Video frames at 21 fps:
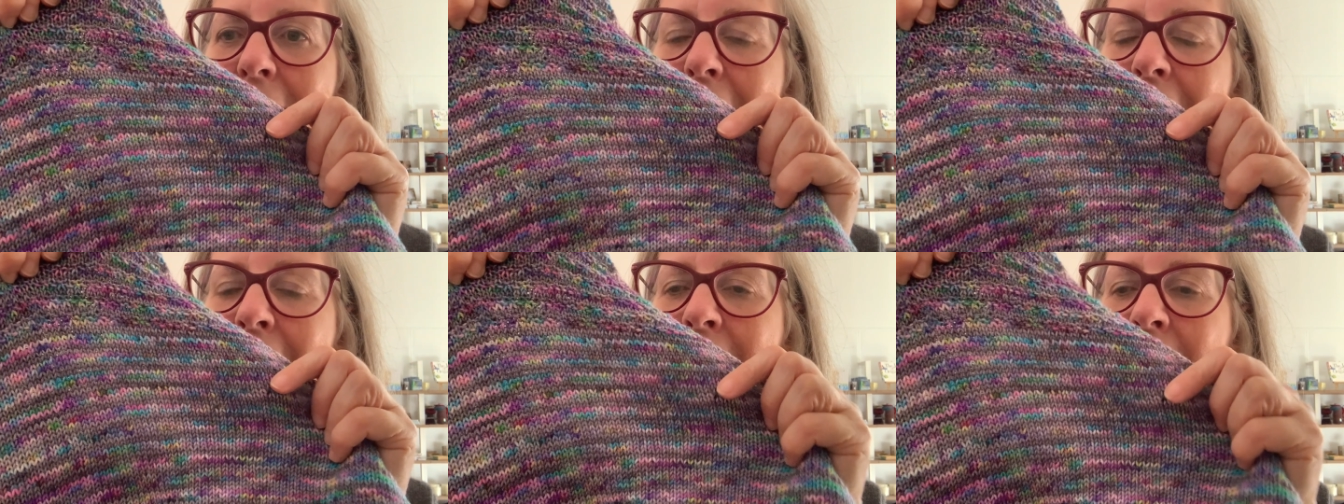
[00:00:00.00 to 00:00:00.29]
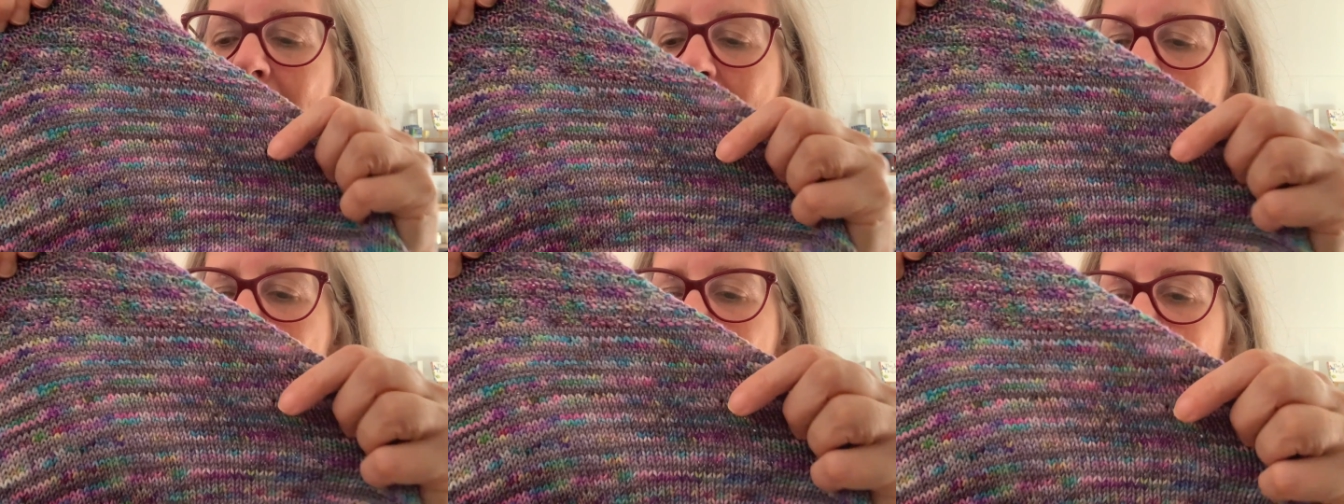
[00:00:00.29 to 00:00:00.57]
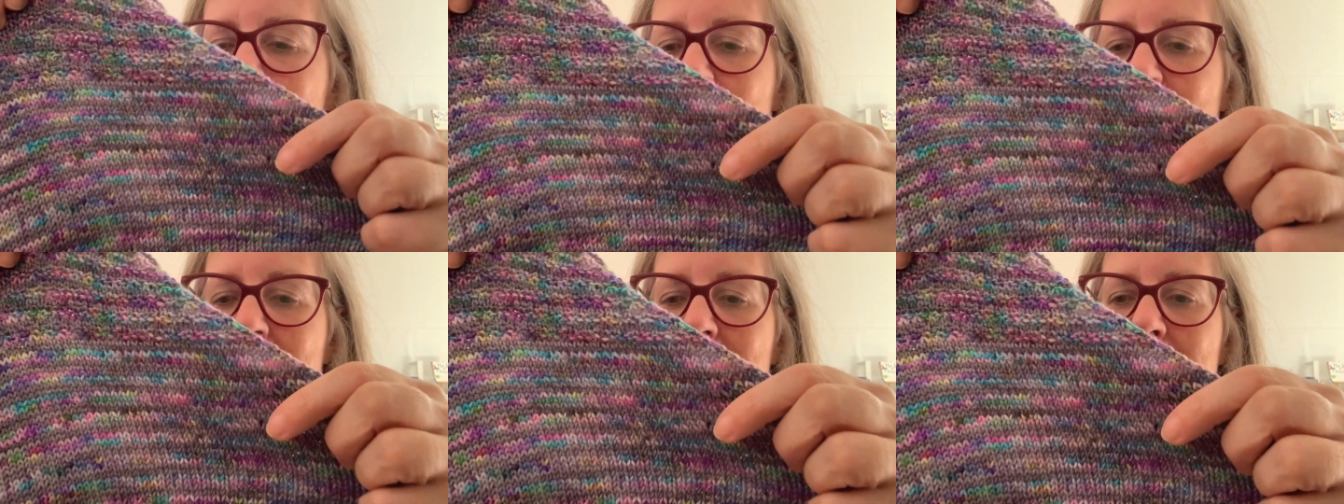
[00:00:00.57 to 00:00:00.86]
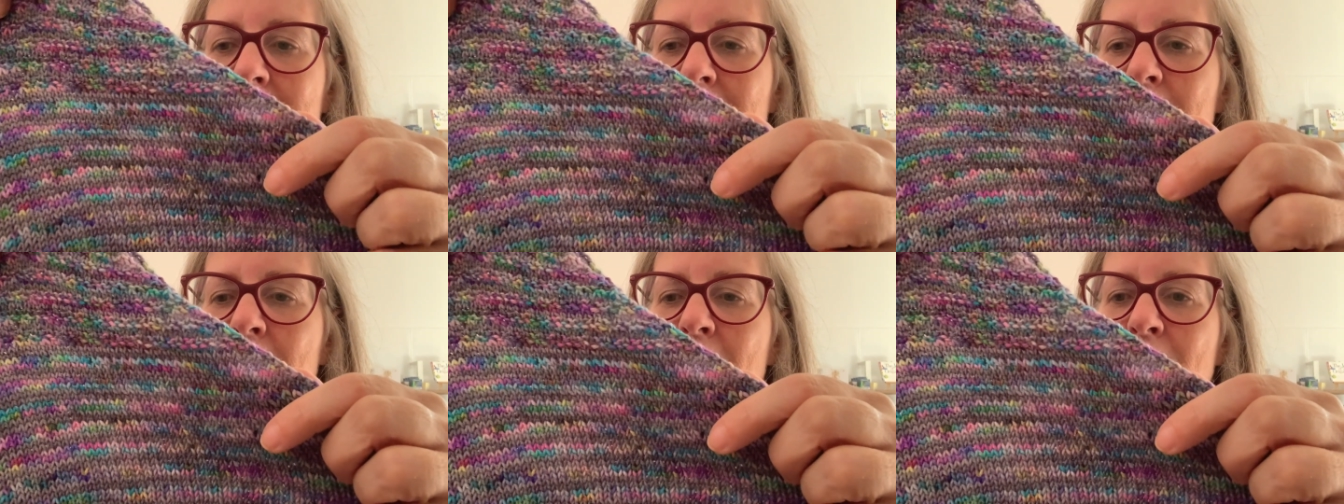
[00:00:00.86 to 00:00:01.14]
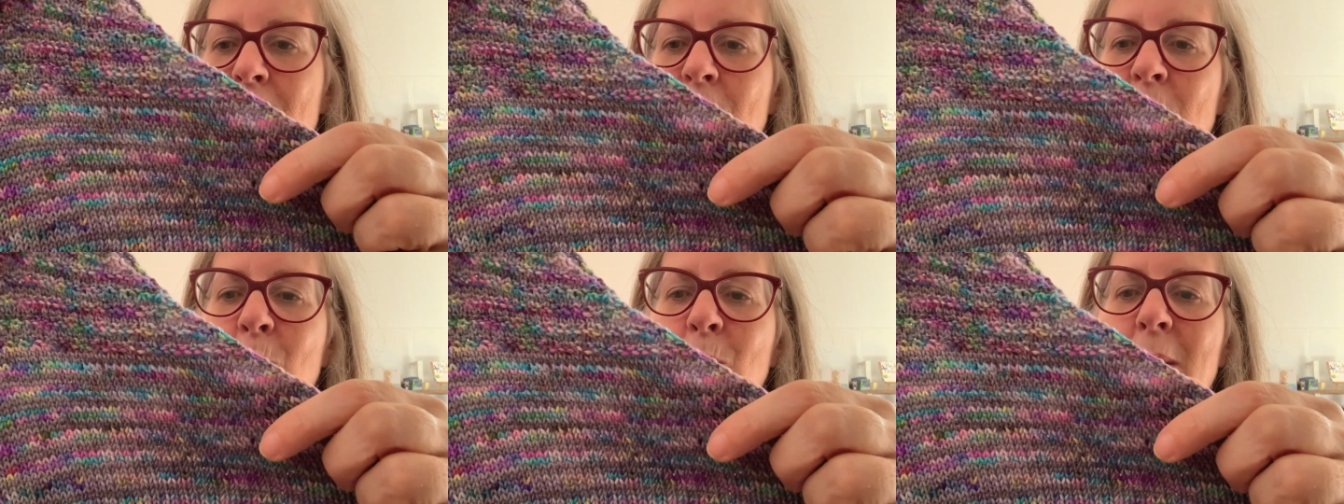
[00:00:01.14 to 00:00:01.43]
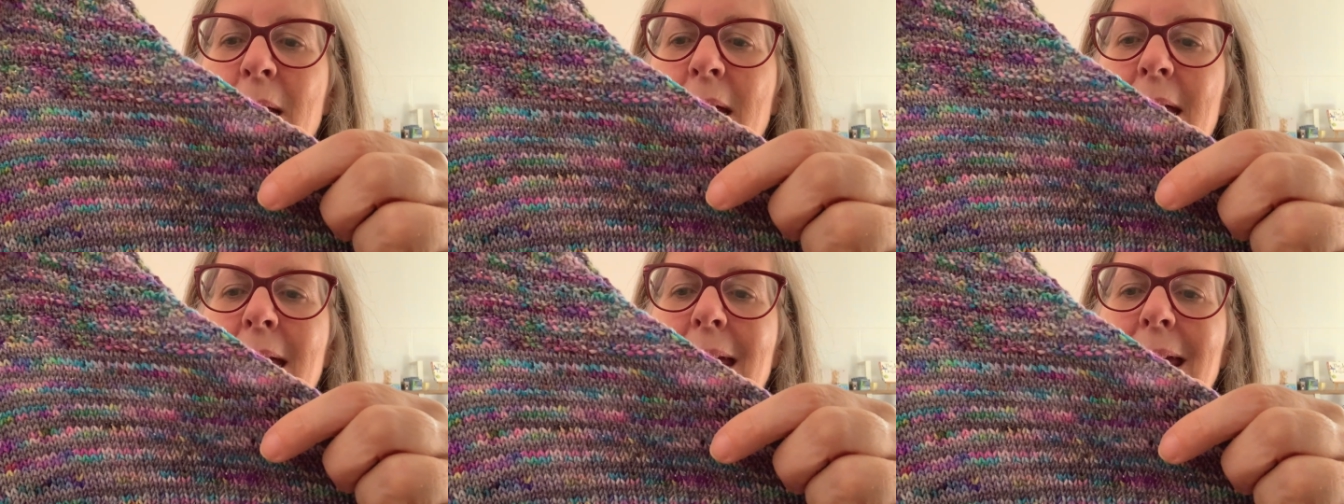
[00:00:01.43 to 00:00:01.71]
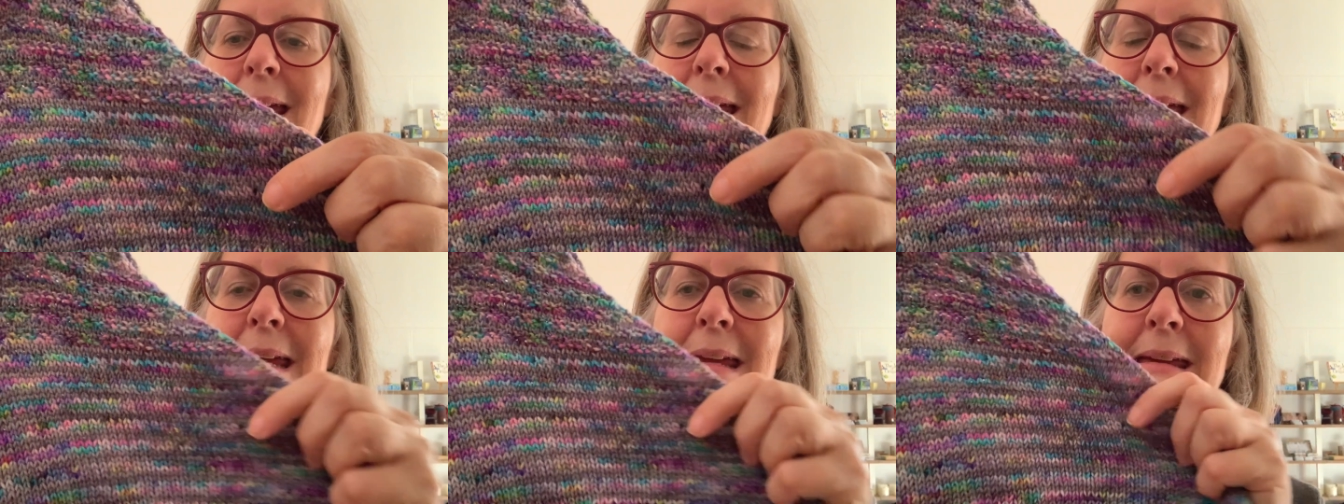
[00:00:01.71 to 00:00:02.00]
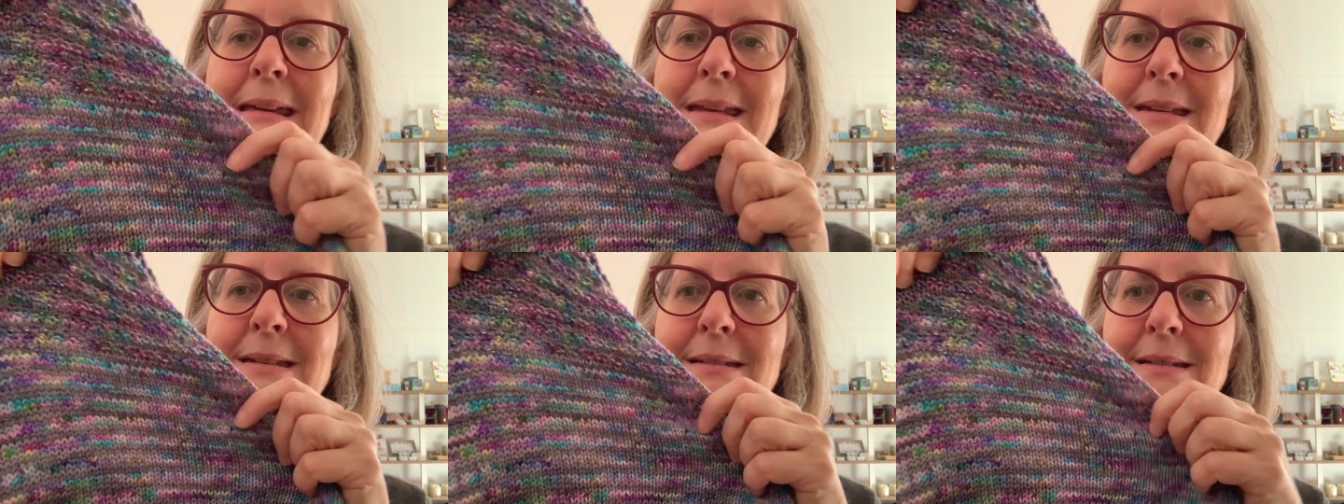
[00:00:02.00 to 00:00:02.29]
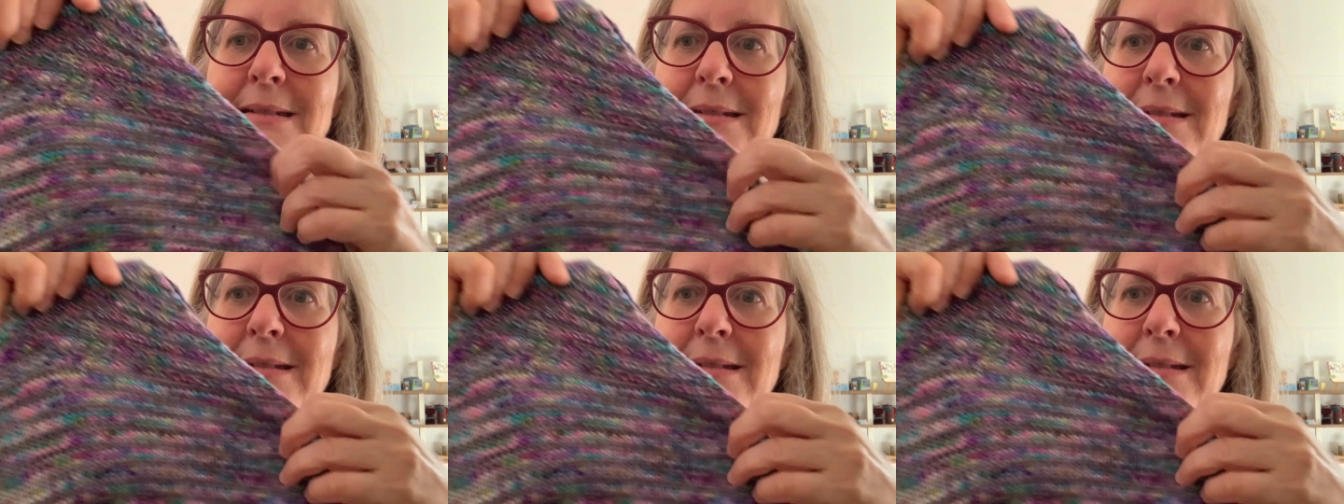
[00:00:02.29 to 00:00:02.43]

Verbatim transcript: And I just love the way it